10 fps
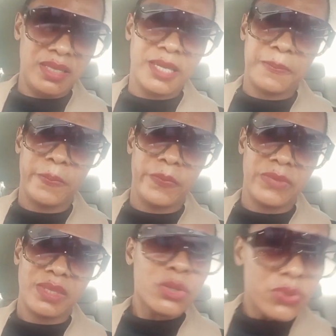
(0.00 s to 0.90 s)
dear.
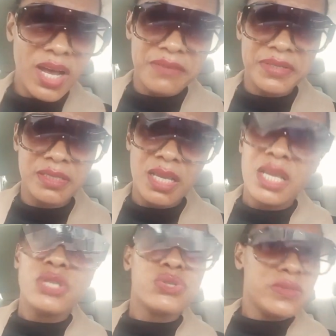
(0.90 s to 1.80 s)
You have it.
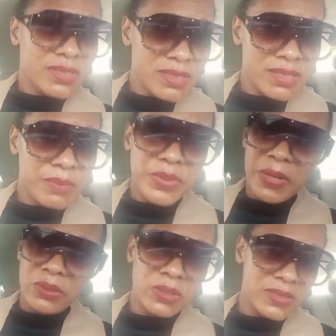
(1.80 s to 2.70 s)
So this is a
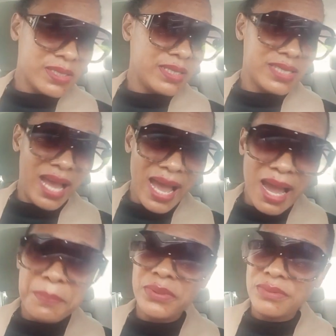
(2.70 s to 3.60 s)
miraculous thing that
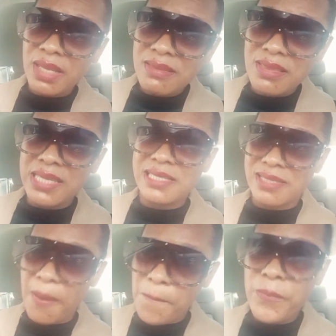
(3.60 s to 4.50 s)
happened
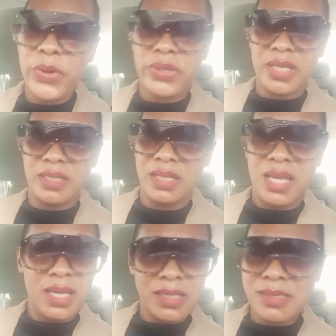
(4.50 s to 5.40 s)
this morning.
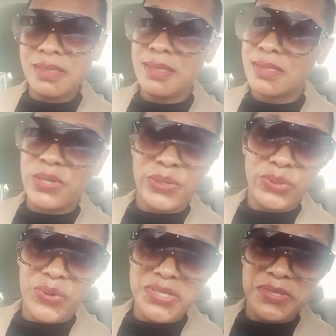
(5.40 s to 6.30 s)
Isn't this
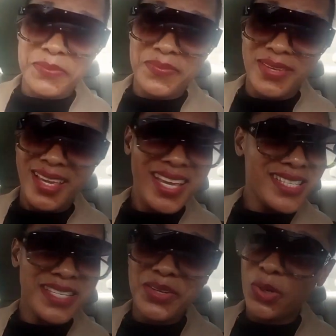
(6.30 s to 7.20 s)
God awesome?
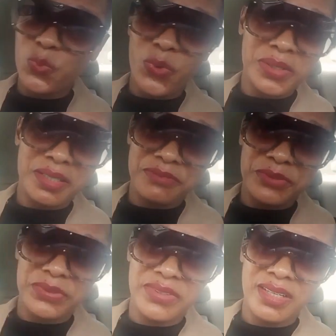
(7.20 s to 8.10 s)
Isn't
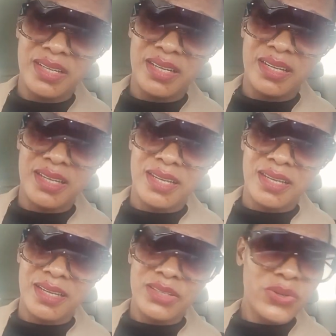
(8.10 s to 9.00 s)
wonderful?
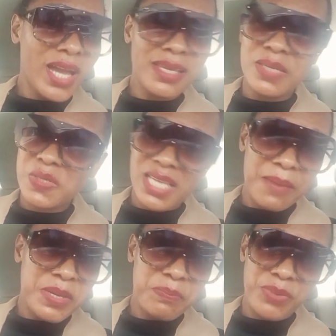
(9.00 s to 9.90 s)
You can't keep
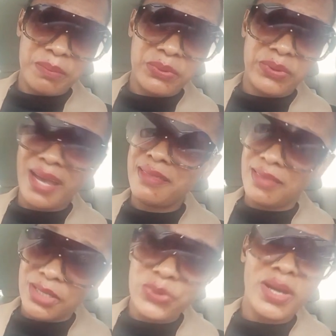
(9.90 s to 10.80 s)
scamming people and
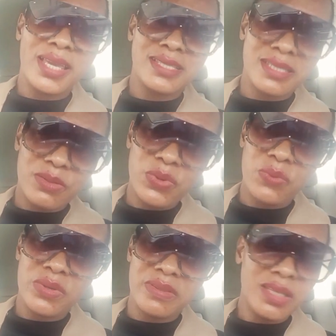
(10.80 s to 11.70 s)
think you are getting away
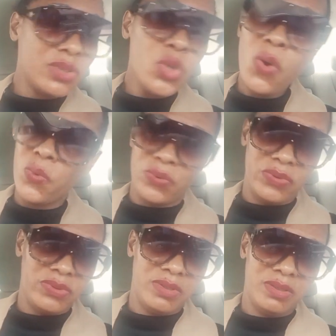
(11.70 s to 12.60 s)
with it. No.
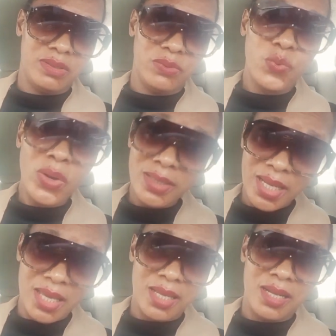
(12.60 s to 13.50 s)
One
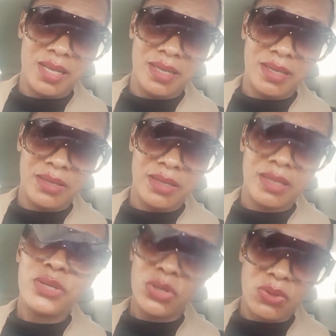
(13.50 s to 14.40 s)
day,
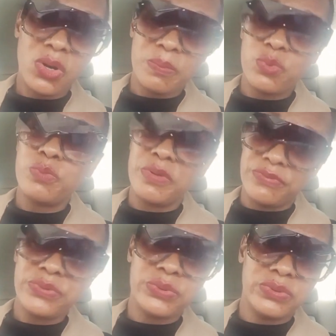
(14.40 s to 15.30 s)
your cup will be
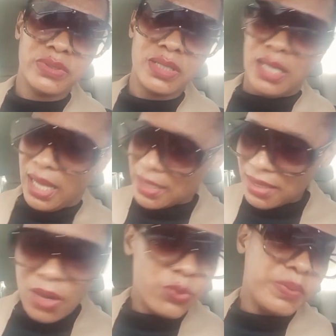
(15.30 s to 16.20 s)
full. And
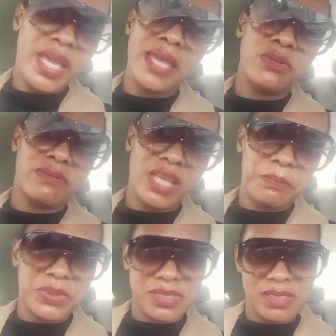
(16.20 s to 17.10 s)
that will be the end of
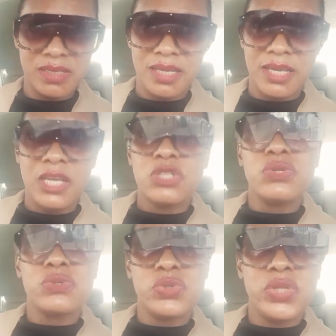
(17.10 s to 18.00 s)
that person.
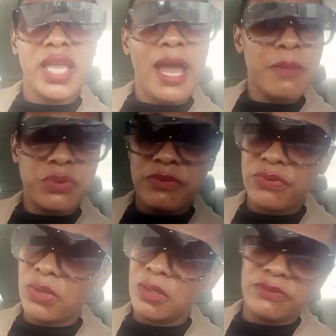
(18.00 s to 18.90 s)
So today I pray
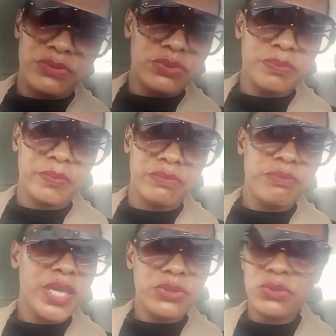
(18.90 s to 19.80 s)
for all of you.
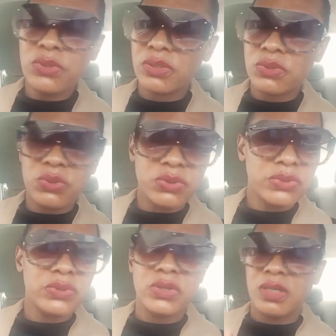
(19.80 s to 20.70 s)
May you not
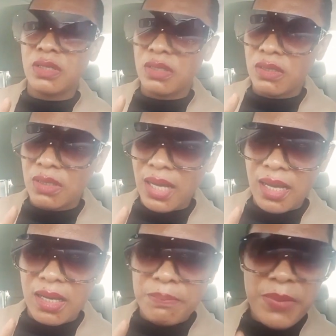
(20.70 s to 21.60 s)
meet
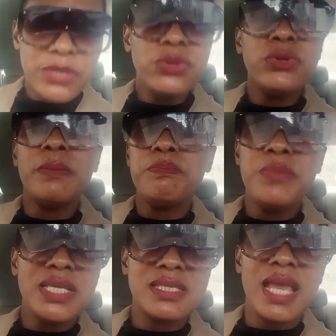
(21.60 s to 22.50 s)

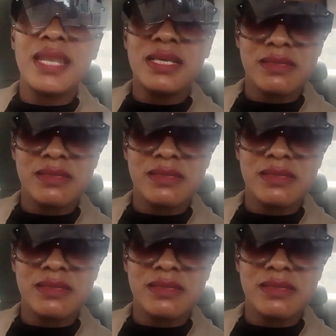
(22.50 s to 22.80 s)
any